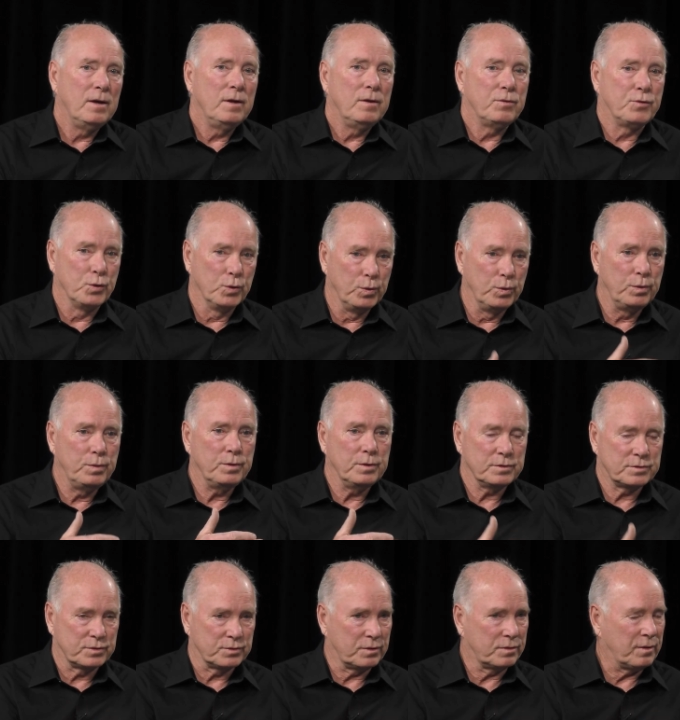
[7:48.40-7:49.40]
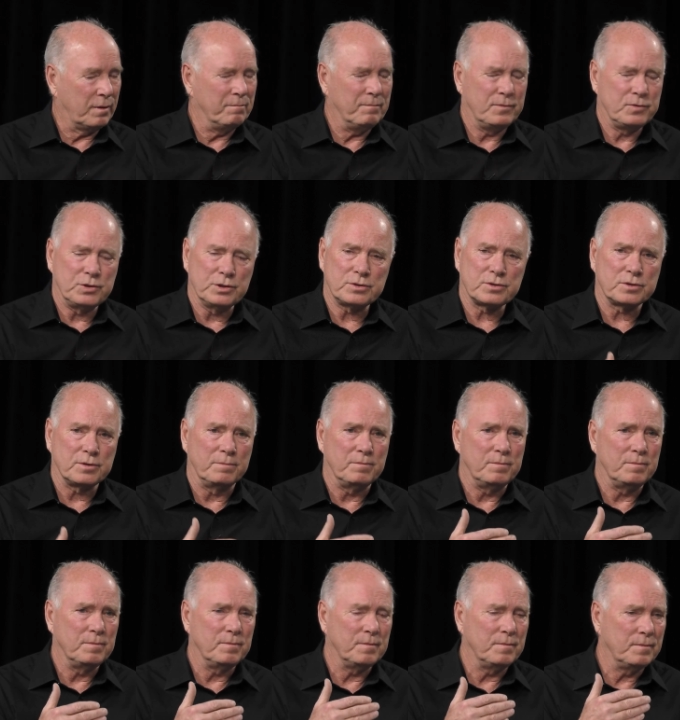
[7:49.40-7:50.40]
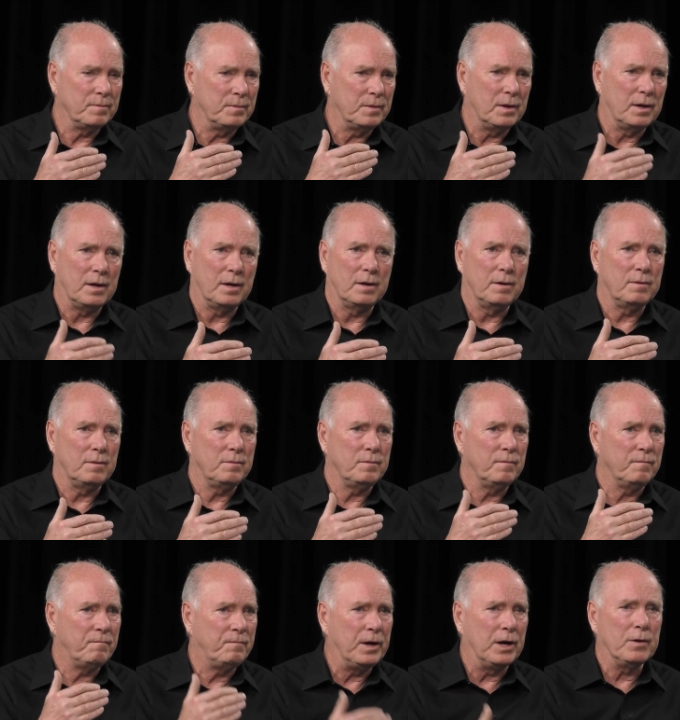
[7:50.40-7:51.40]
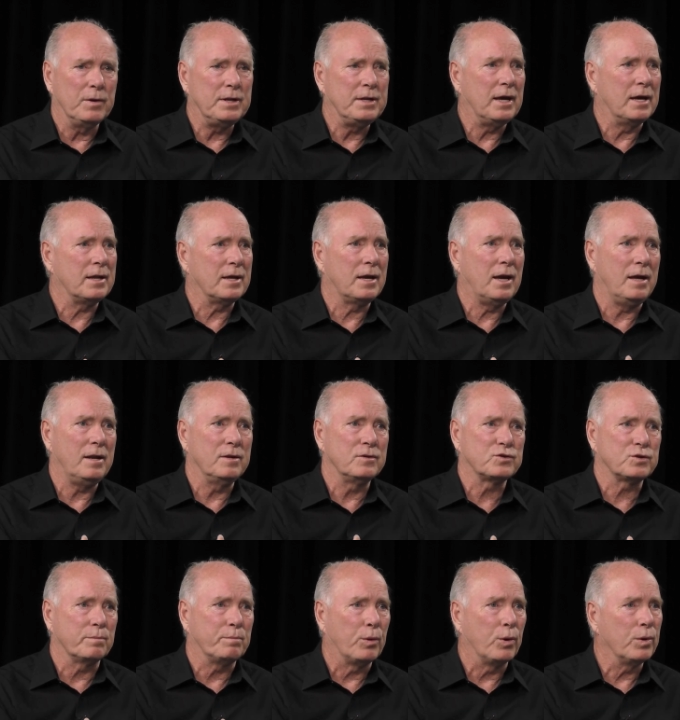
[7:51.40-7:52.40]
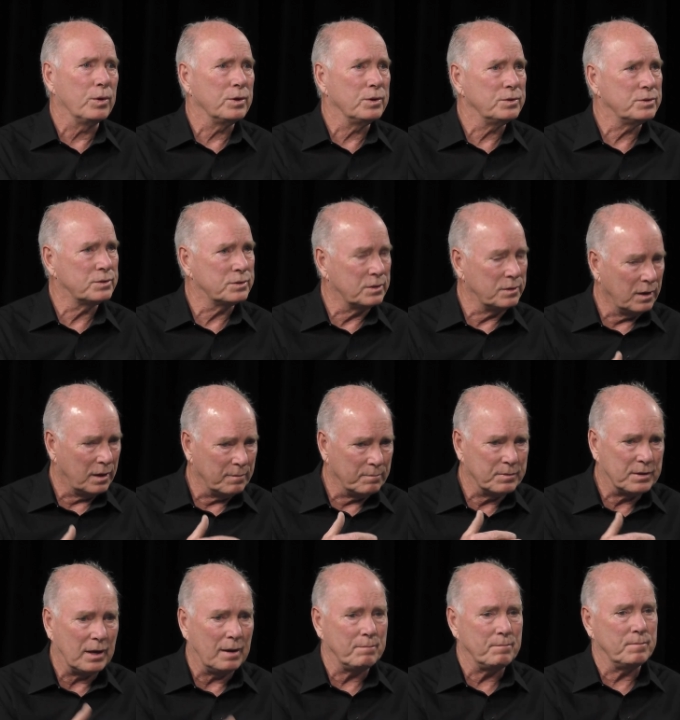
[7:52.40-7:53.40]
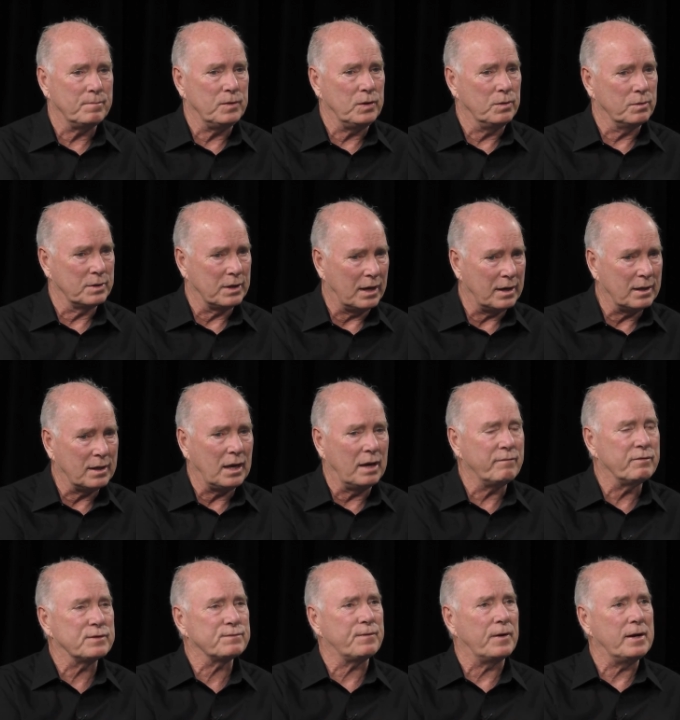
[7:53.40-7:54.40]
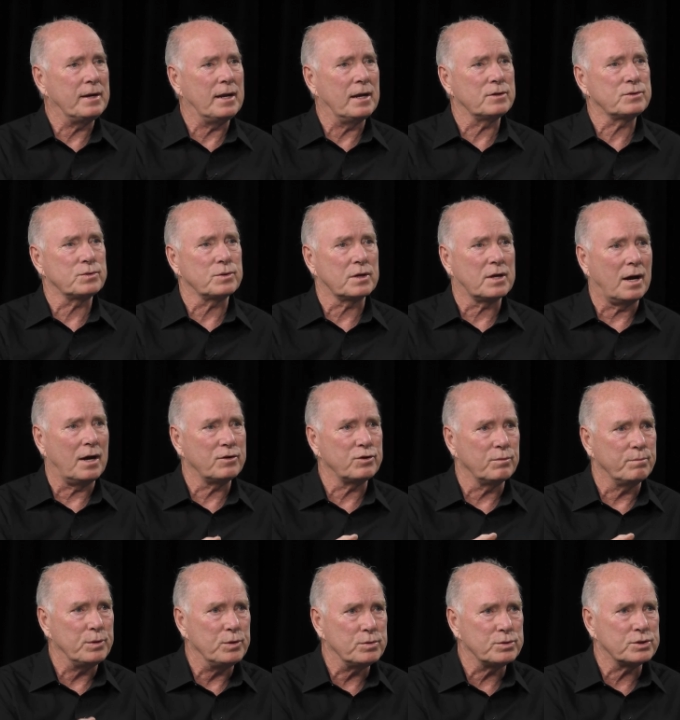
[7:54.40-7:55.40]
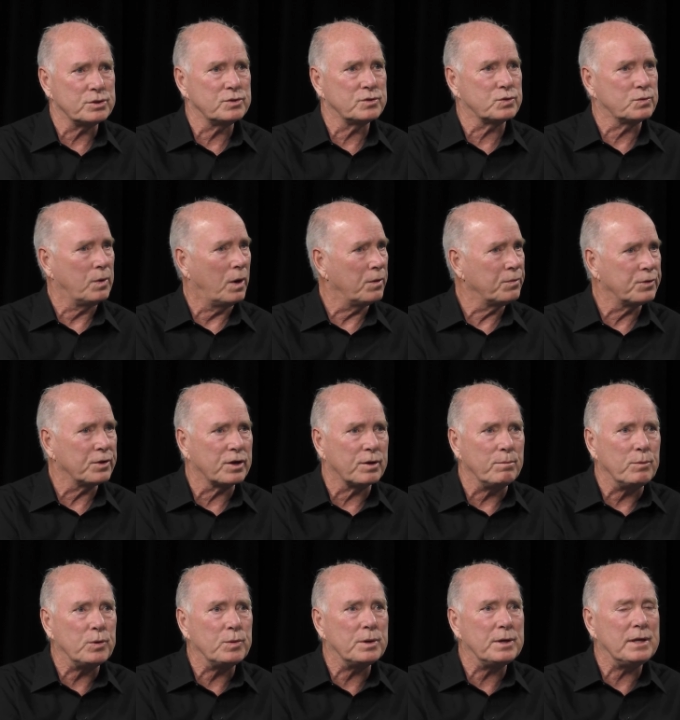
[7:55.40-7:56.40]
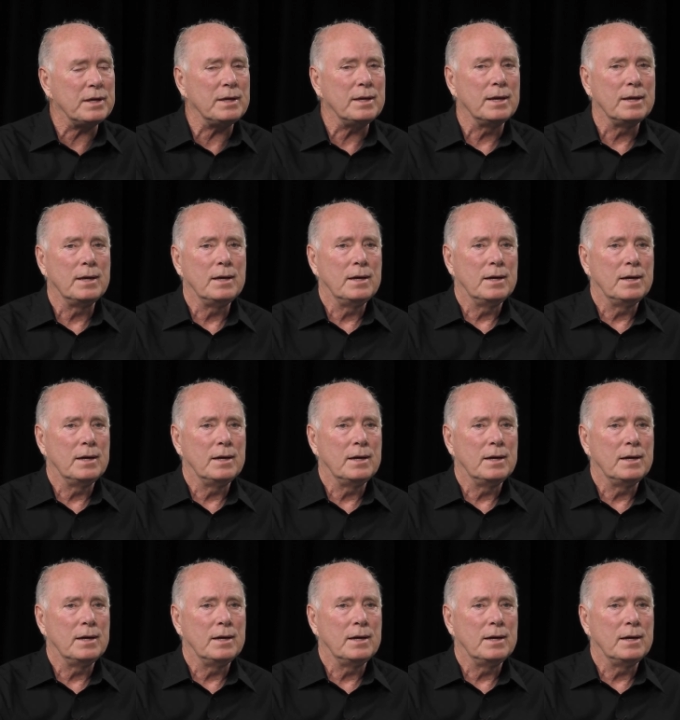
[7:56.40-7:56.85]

through some, just some uh, very dedicated supporters, um, kept, you know, kind of gave us financial contributions throughout the community.